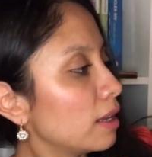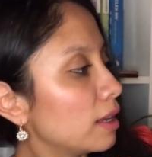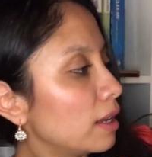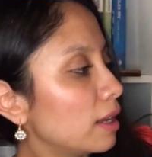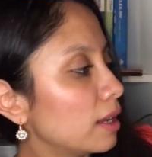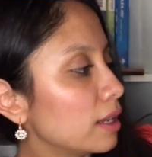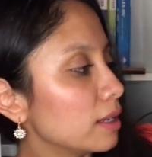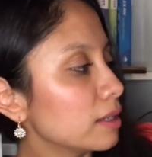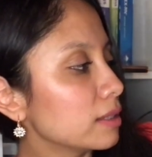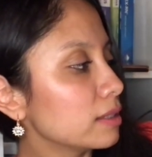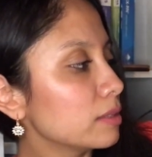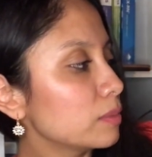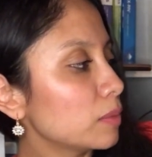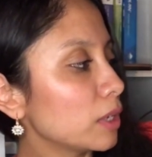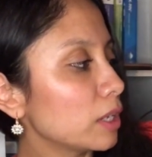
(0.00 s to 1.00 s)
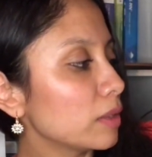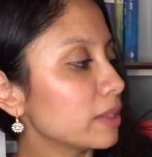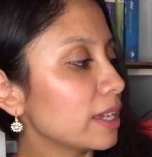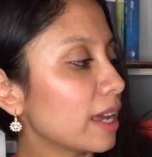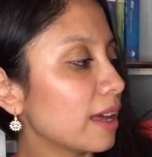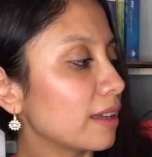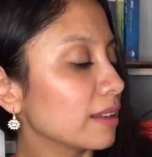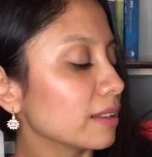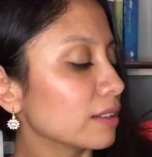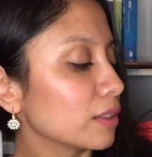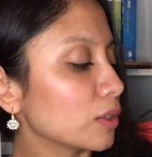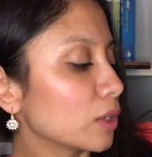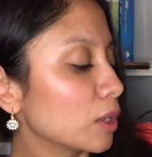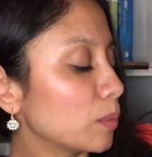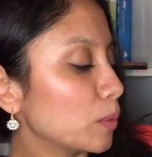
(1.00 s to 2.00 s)
probably add a
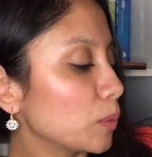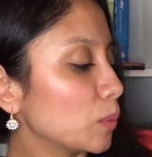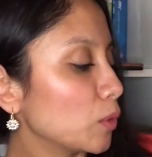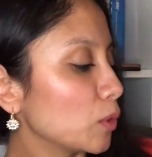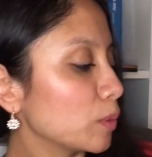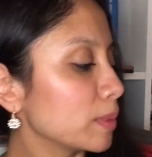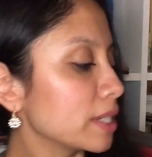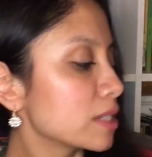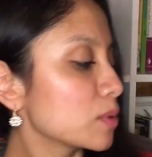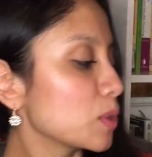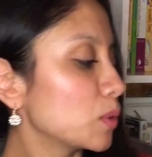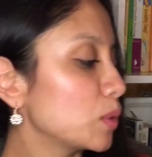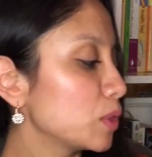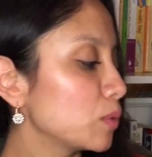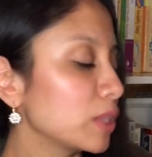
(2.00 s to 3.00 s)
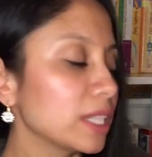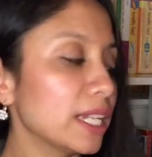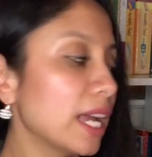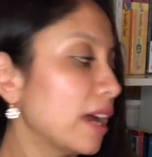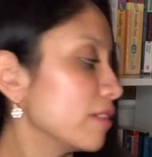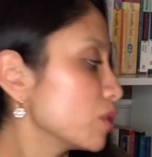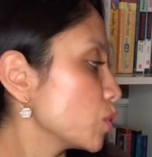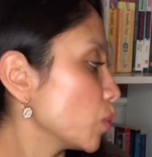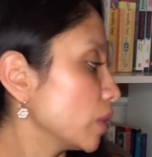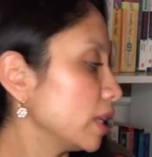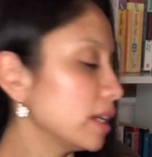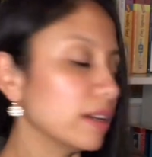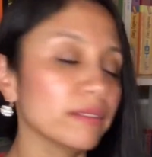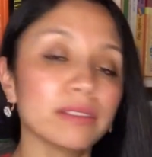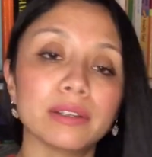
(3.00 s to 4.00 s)
little couple more, because we only really have
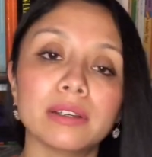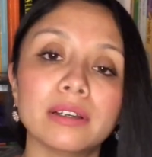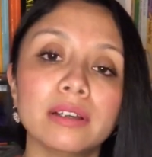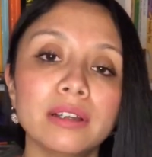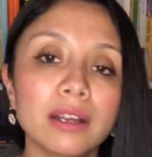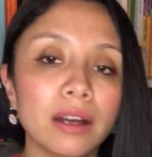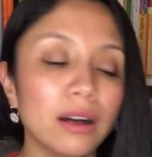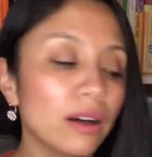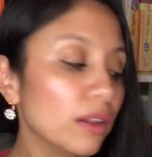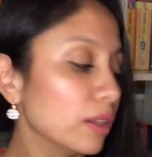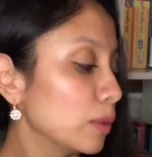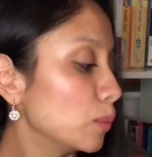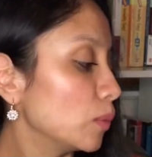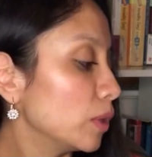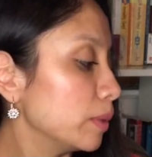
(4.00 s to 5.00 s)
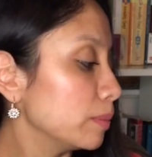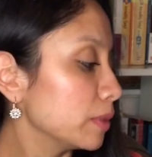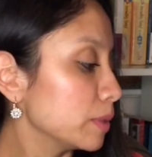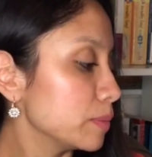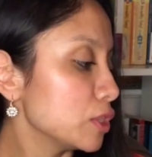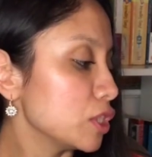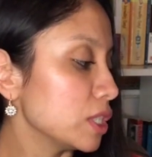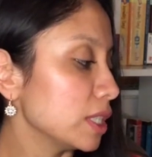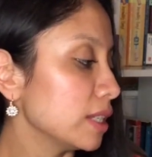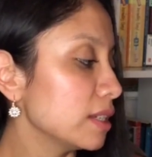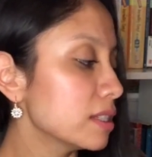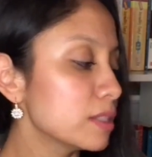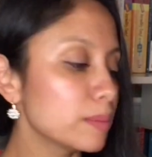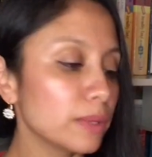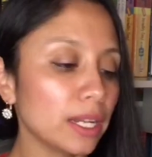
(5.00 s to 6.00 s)
20 of the all-in-one Bump
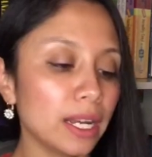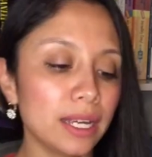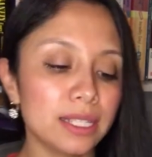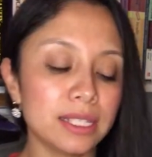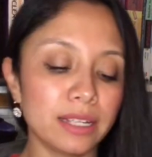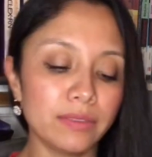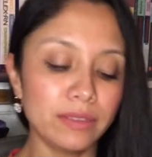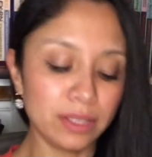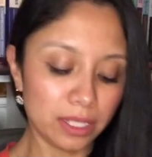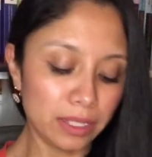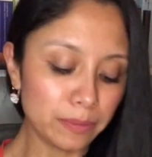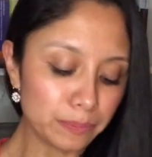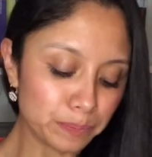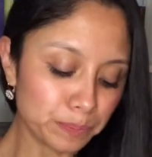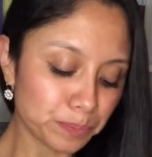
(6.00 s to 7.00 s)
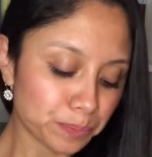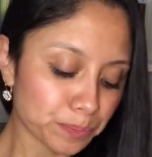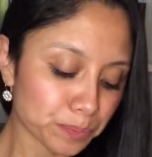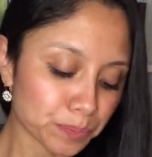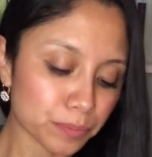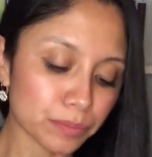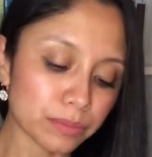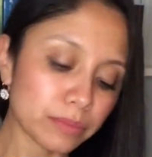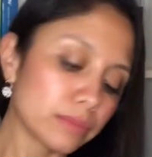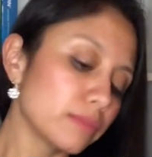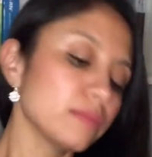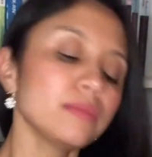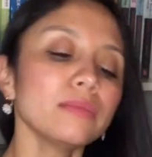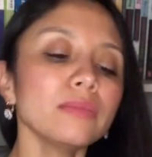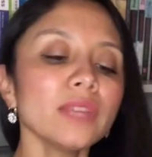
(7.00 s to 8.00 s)
Genius, but I definitely
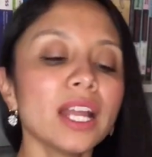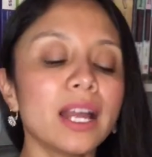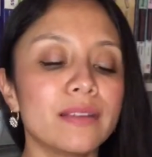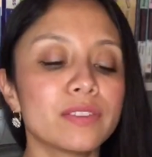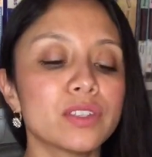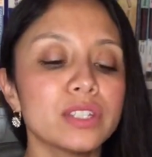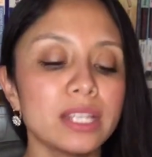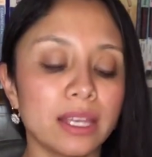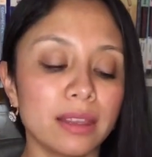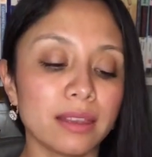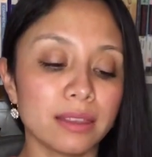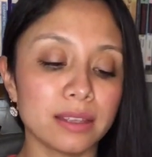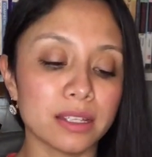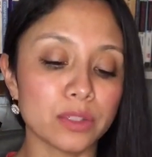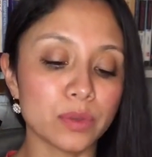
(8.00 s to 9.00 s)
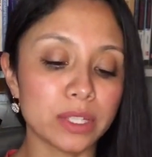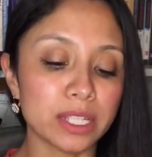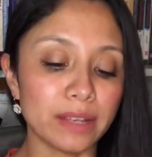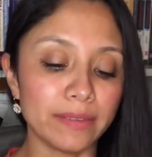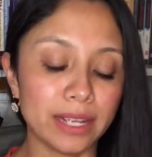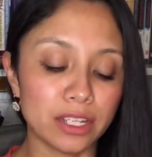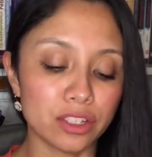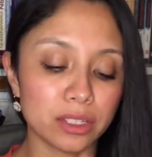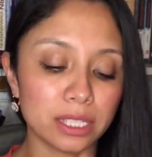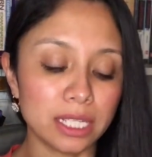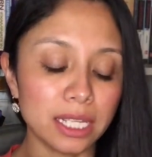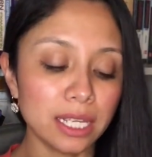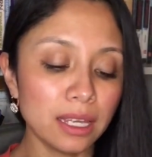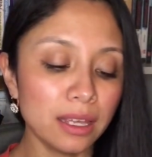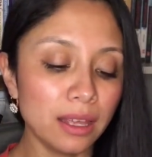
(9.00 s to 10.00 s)
have to say that these ones have
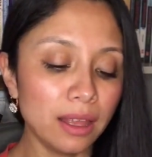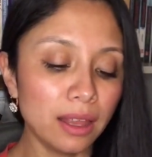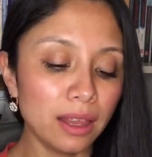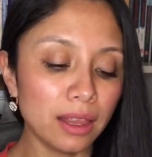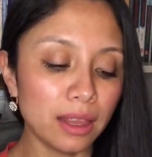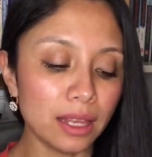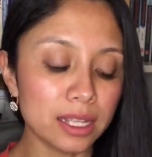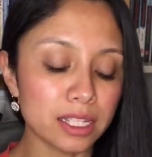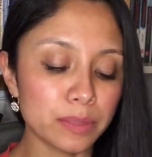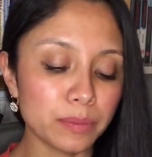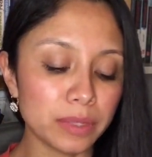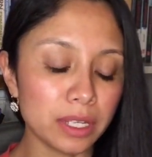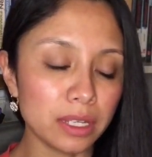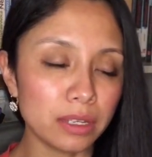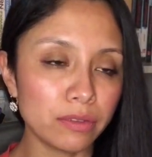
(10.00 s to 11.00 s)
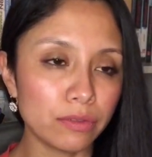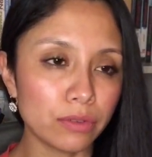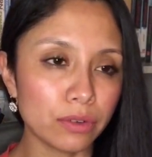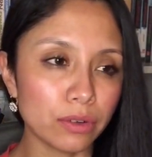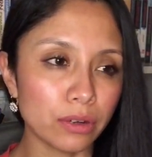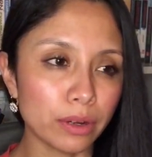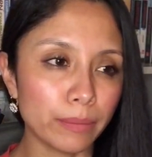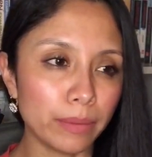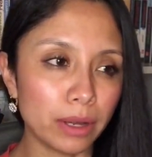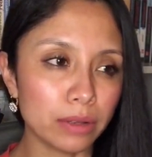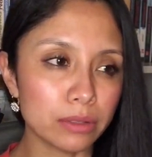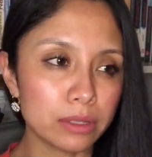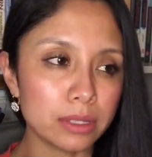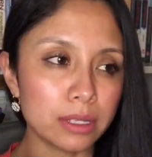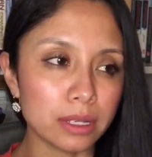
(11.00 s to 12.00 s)
actually last me for
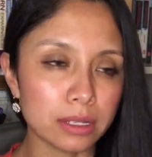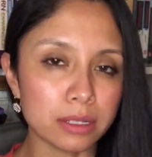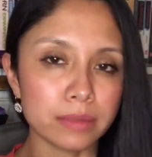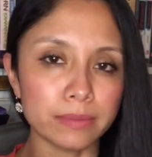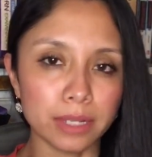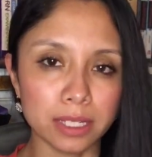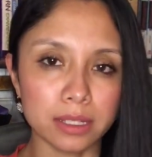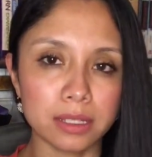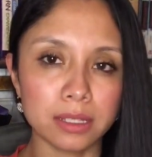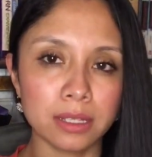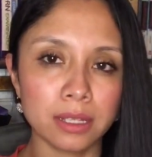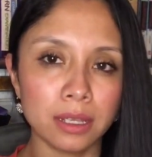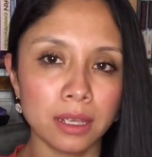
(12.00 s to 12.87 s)
about 6 months.